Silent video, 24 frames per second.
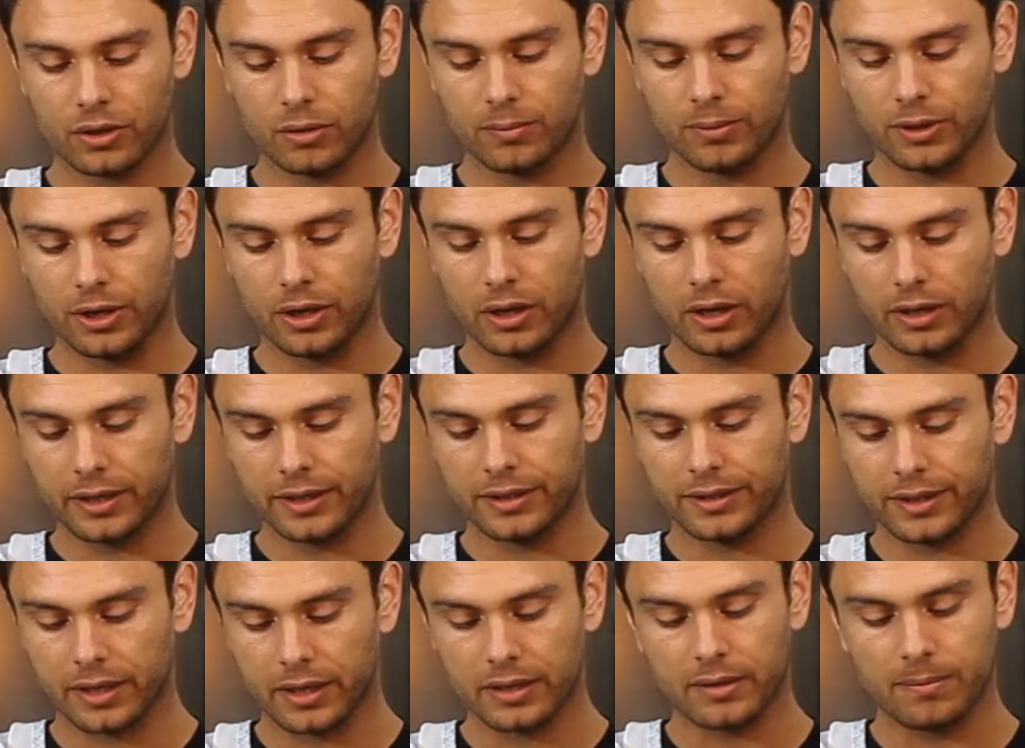your
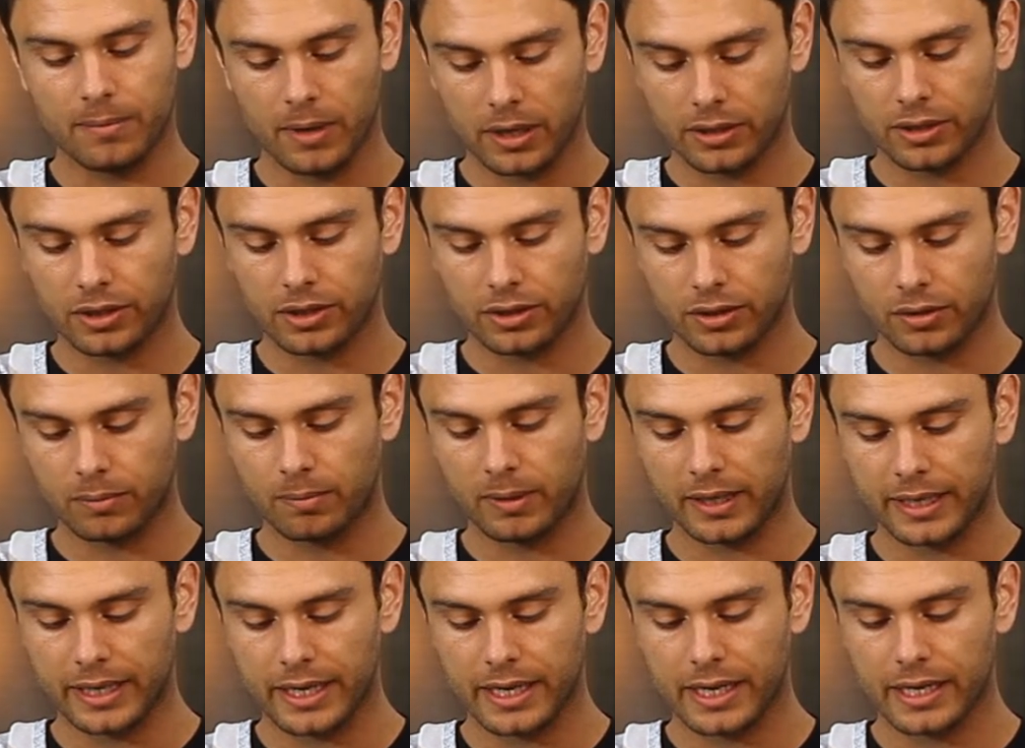bananas as much as you
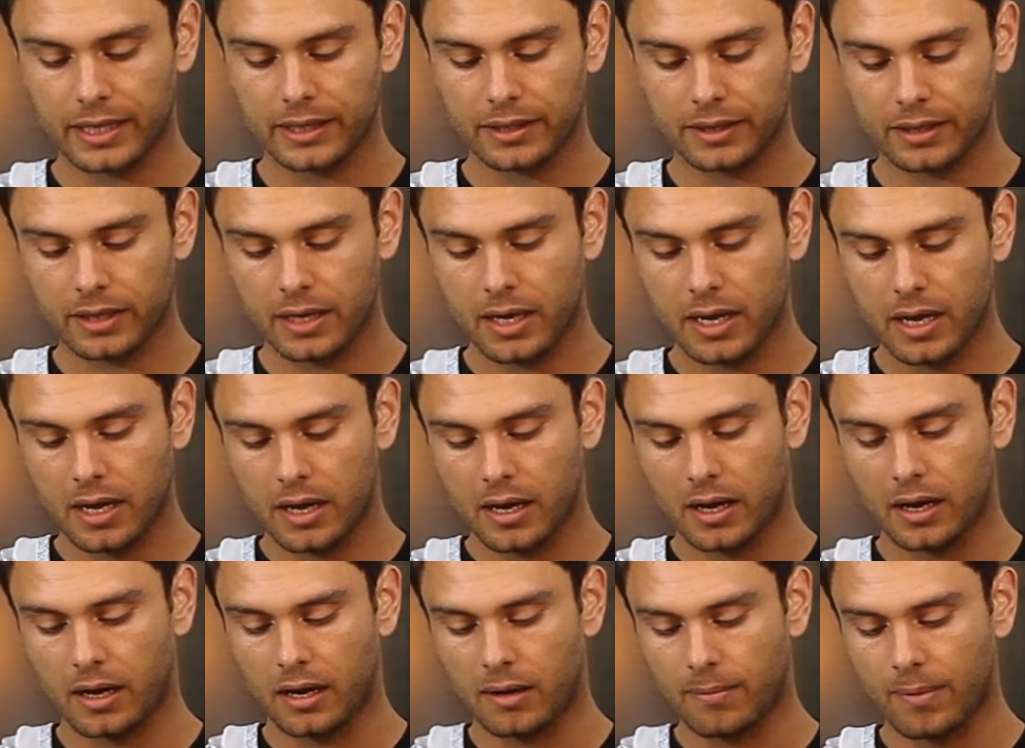please.
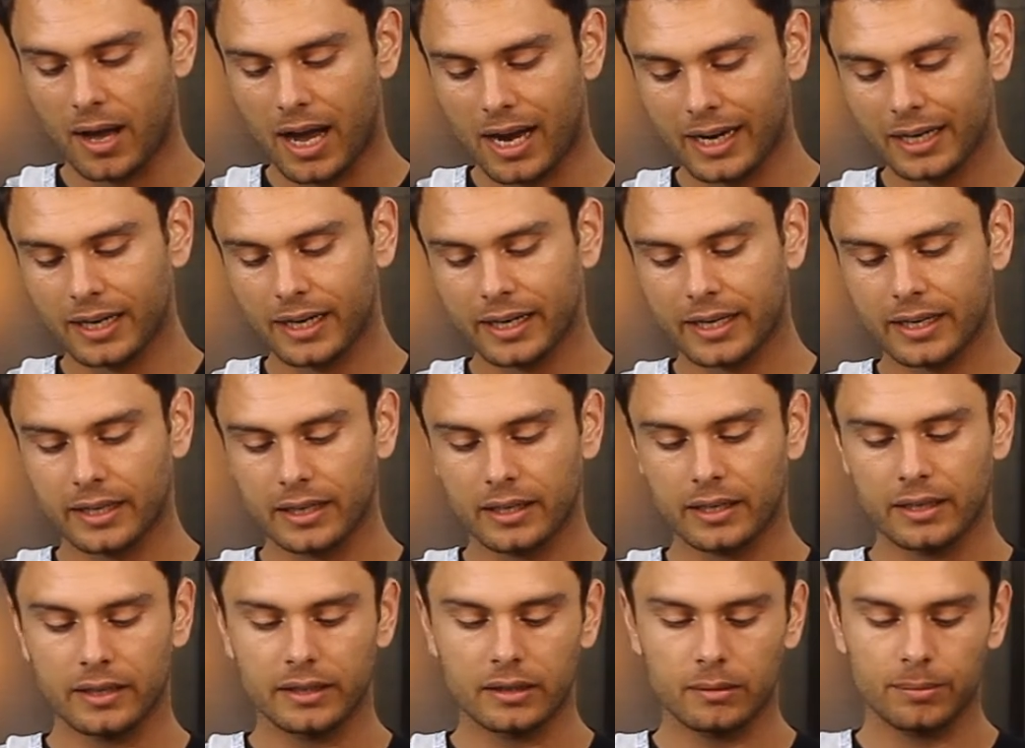I like it a
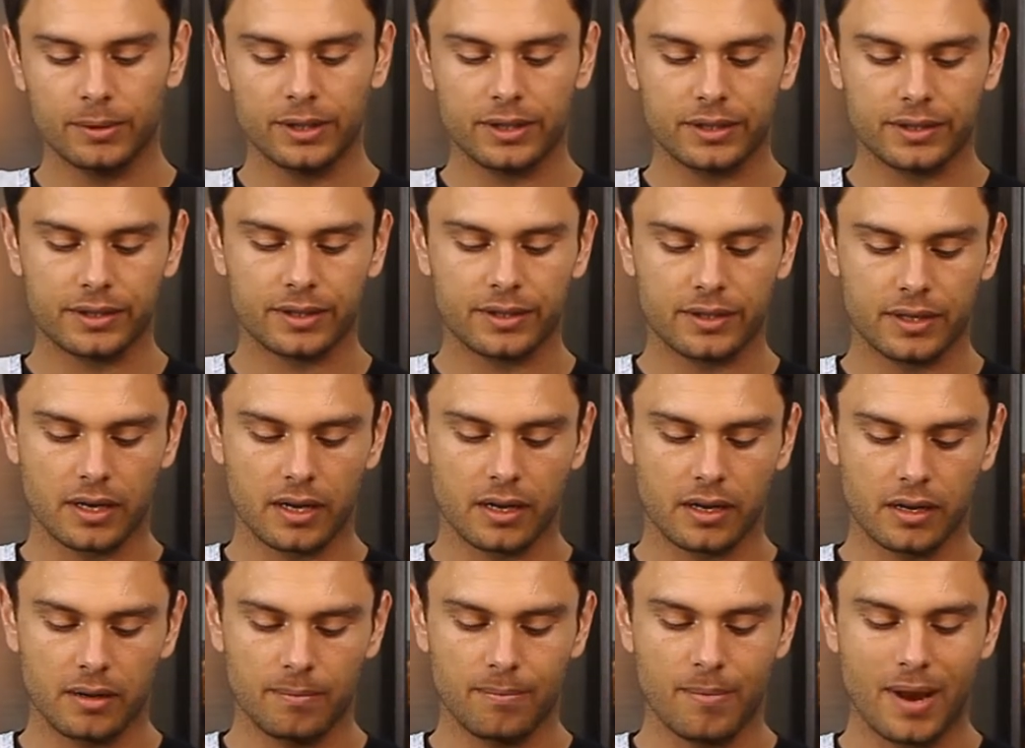little bit
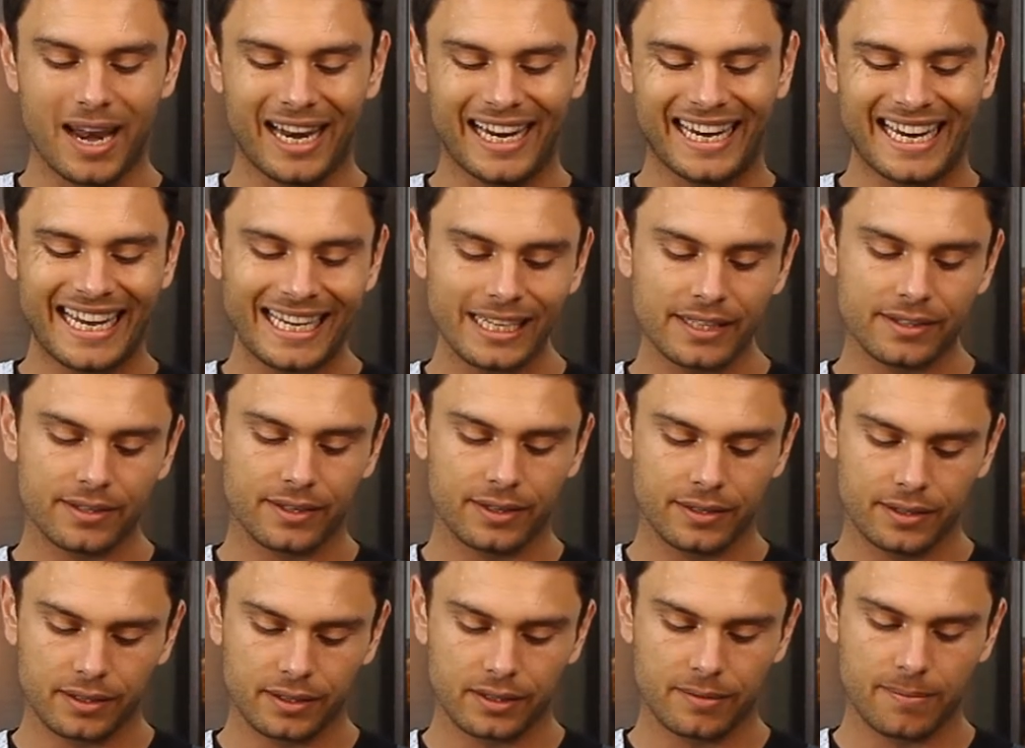
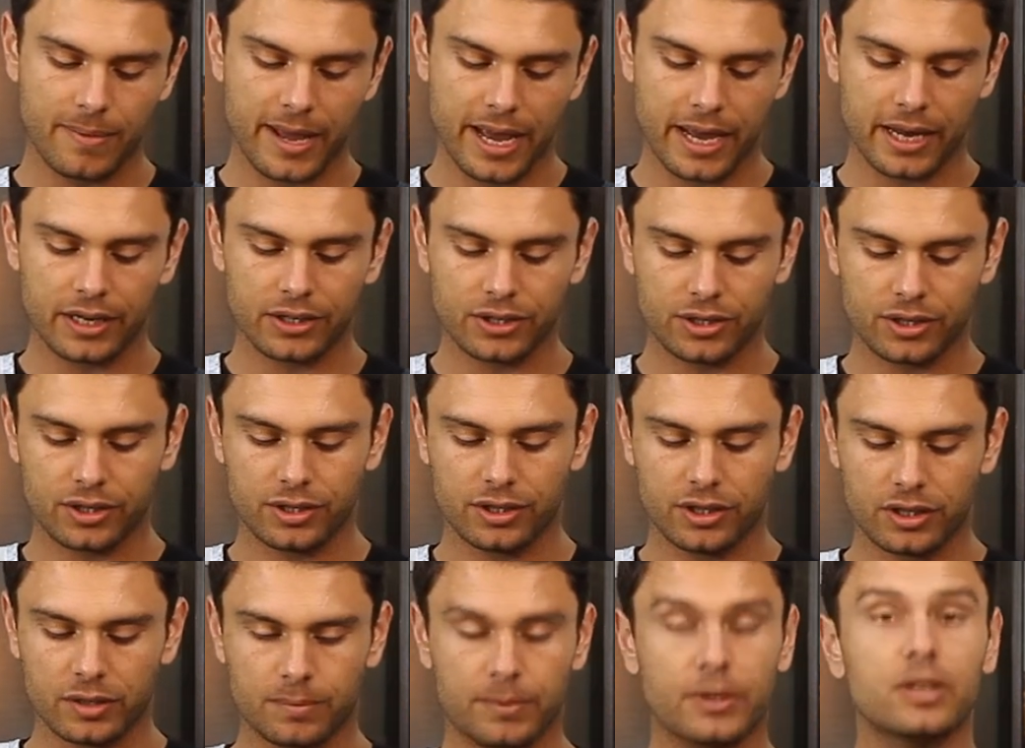less smashed
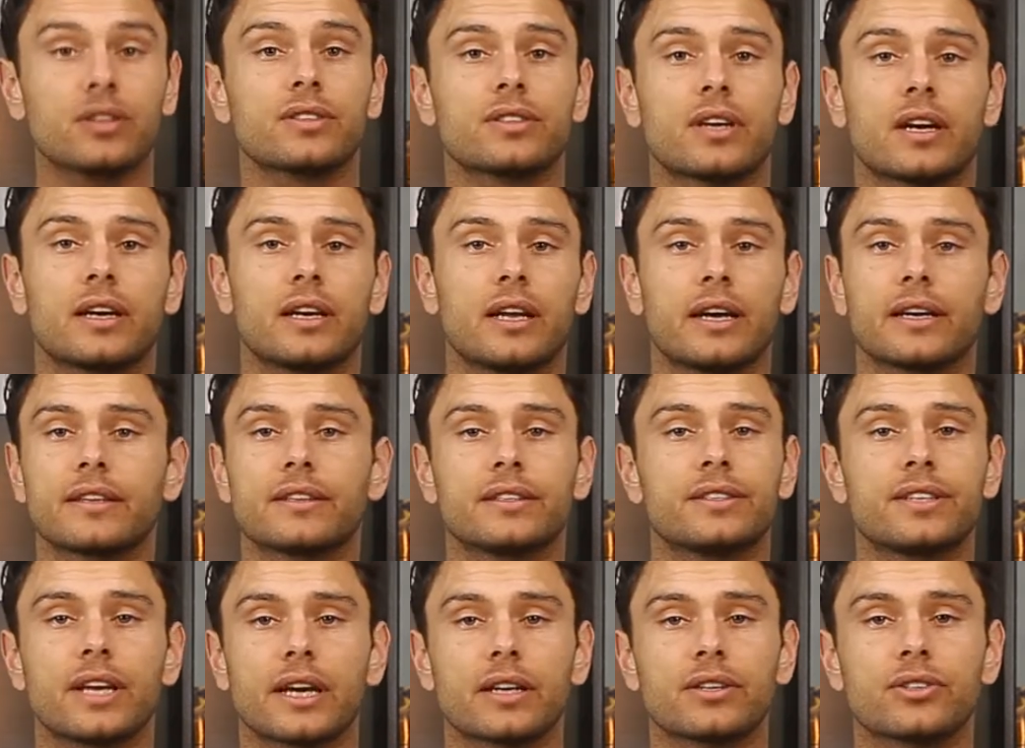just because I like the
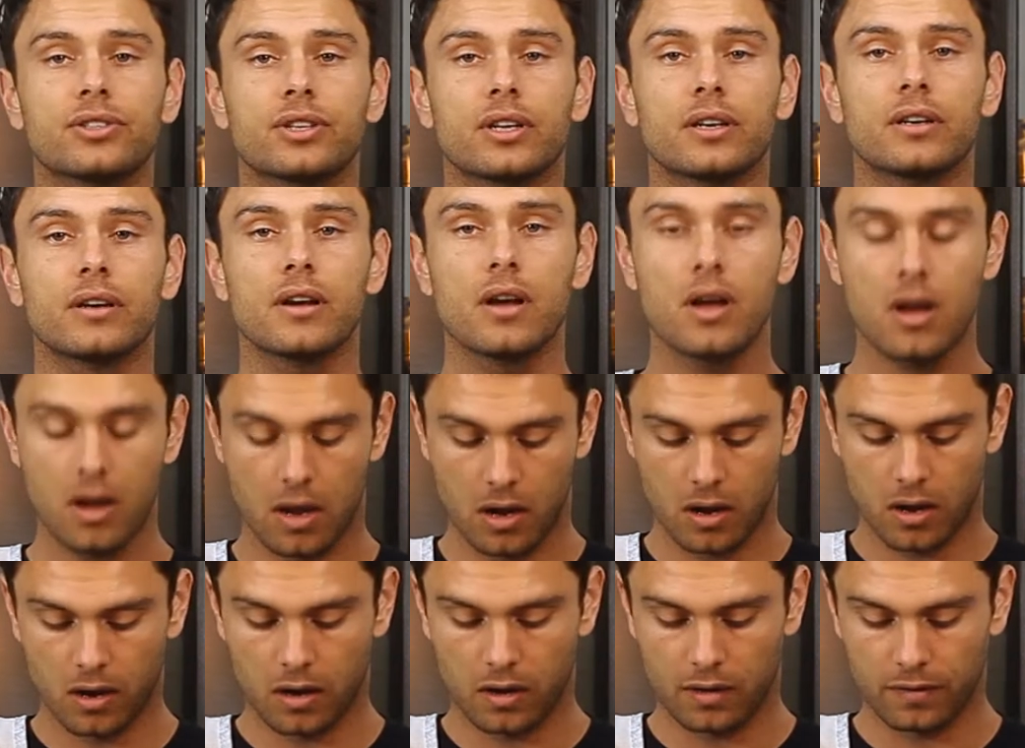texture
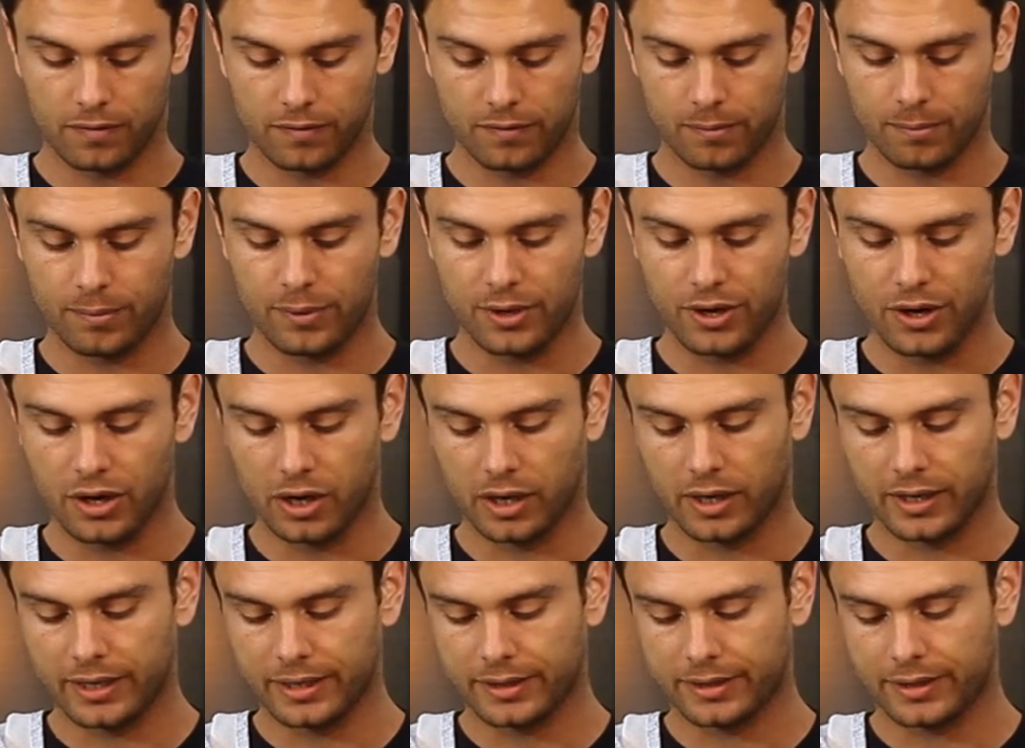of
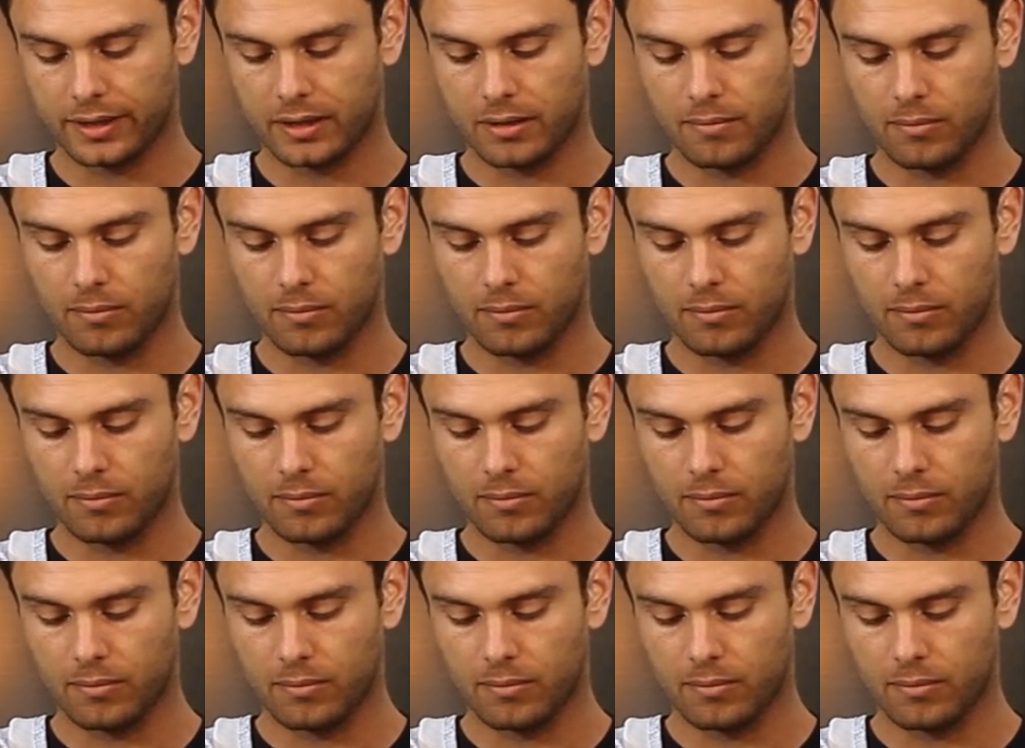bananas in the